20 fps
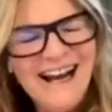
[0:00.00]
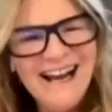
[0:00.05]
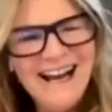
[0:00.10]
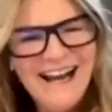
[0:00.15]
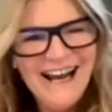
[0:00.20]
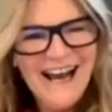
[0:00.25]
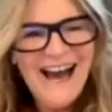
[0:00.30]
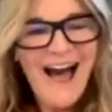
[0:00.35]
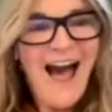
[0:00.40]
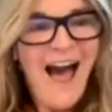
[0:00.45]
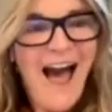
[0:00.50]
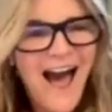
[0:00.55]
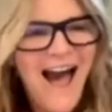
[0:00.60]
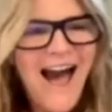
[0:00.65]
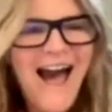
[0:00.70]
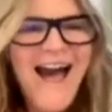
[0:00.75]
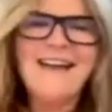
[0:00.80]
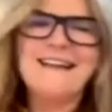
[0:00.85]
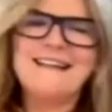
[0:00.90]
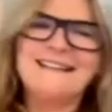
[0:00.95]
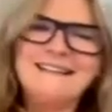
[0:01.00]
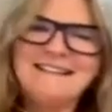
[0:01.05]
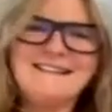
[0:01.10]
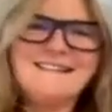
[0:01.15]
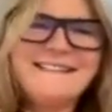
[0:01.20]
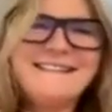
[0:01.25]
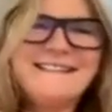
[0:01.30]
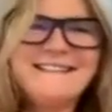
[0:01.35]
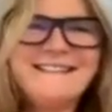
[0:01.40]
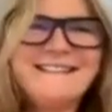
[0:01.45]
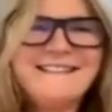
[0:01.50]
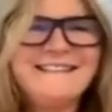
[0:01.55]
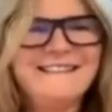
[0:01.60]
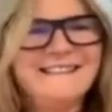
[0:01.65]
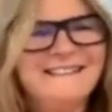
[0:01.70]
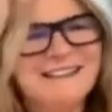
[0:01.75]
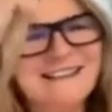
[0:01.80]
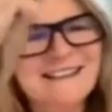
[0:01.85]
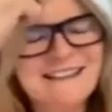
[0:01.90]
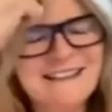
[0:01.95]

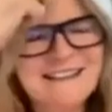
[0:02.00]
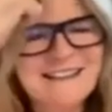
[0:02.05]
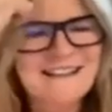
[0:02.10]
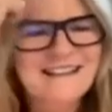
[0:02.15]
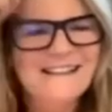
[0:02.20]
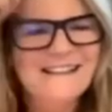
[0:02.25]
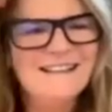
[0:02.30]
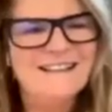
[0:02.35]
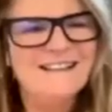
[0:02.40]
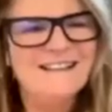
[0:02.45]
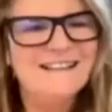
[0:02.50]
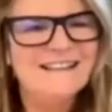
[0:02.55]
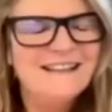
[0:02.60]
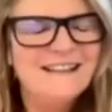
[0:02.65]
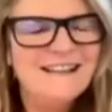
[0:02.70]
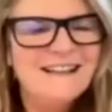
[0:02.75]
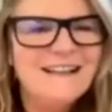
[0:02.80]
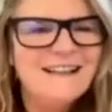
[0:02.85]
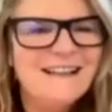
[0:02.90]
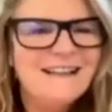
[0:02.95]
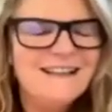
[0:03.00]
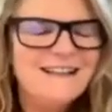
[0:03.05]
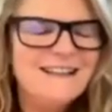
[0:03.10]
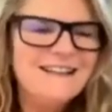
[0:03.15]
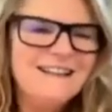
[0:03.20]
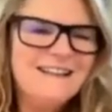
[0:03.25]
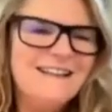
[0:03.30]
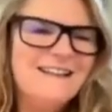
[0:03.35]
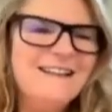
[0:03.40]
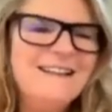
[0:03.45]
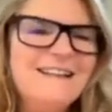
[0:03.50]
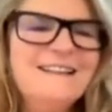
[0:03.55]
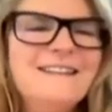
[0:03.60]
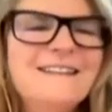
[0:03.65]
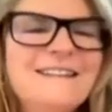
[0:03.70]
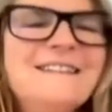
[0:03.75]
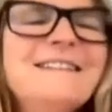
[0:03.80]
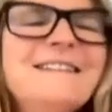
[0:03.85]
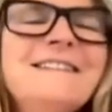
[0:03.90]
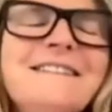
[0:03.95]

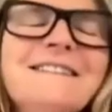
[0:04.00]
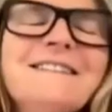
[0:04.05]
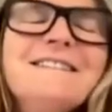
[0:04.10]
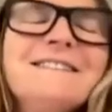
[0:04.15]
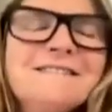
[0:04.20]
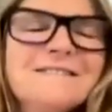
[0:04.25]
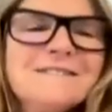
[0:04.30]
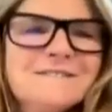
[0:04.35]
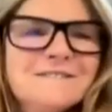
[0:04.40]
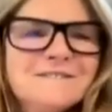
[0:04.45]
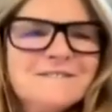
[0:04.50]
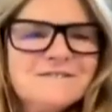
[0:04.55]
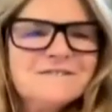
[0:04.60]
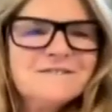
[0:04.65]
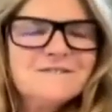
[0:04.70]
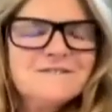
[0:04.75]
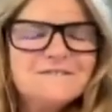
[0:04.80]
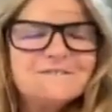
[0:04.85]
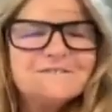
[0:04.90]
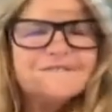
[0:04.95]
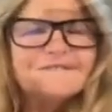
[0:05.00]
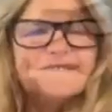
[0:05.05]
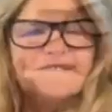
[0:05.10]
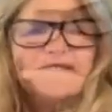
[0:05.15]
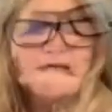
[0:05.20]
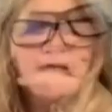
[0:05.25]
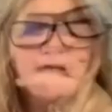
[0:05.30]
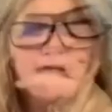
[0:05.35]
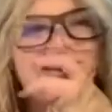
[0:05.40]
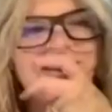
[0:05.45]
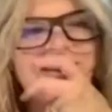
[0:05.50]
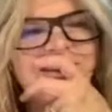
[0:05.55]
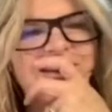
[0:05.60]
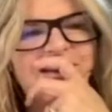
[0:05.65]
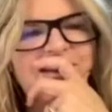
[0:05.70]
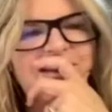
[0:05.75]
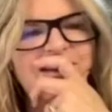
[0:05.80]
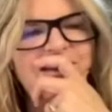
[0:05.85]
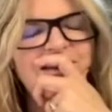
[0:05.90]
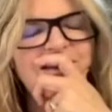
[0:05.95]

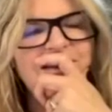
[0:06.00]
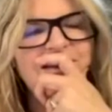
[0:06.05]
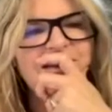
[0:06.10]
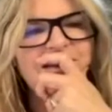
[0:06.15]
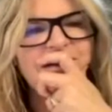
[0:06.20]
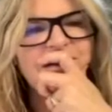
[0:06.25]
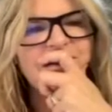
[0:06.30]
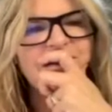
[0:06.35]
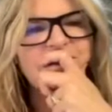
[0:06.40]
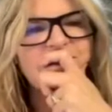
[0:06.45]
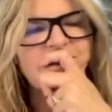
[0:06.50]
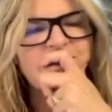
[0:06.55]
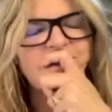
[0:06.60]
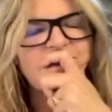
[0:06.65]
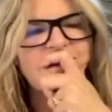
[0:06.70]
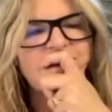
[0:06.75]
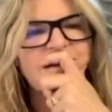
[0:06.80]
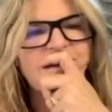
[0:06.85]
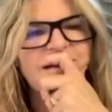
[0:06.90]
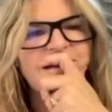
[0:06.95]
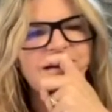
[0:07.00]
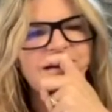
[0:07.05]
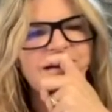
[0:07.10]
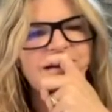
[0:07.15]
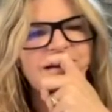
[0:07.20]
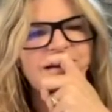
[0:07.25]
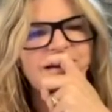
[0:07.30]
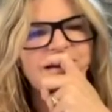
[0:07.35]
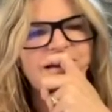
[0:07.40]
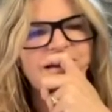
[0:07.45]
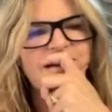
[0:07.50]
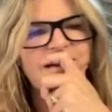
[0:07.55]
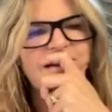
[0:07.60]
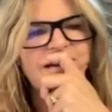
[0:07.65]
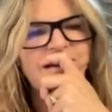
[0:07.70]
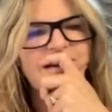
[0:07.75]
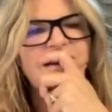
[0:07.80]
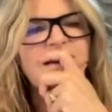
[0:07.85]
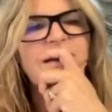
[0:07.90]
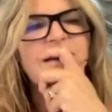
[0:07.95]
[no speech]